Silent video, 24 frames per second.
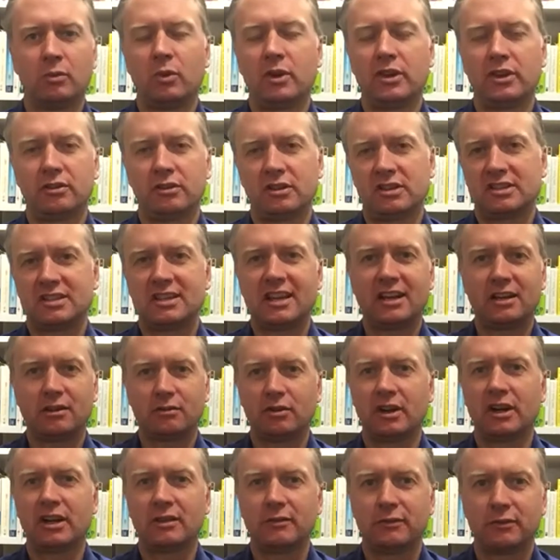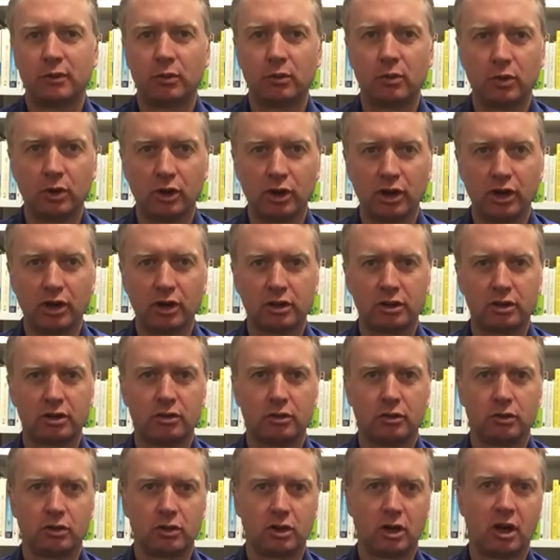whether it's getting ready for
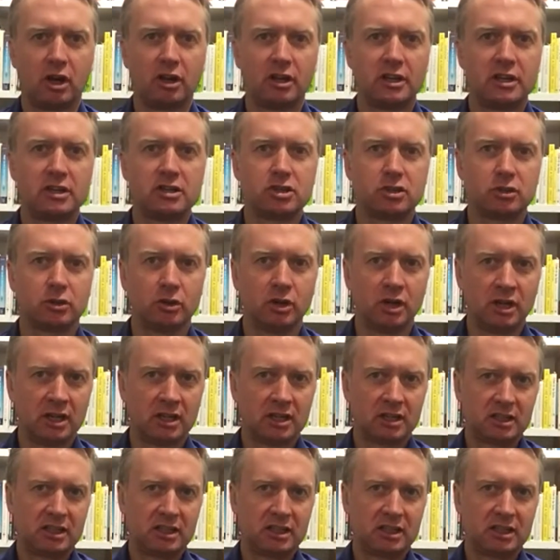work or college or